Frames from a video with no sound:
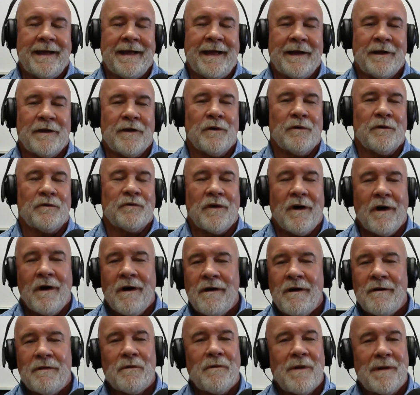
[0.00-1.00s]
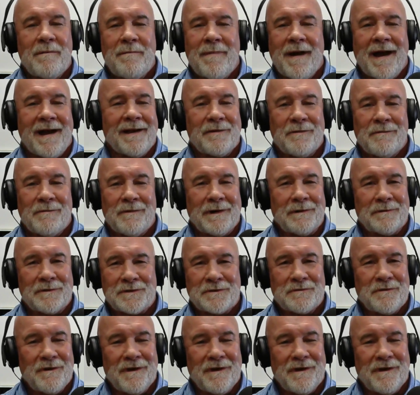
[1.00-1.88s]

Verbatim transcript: it, goes all the way back to when I was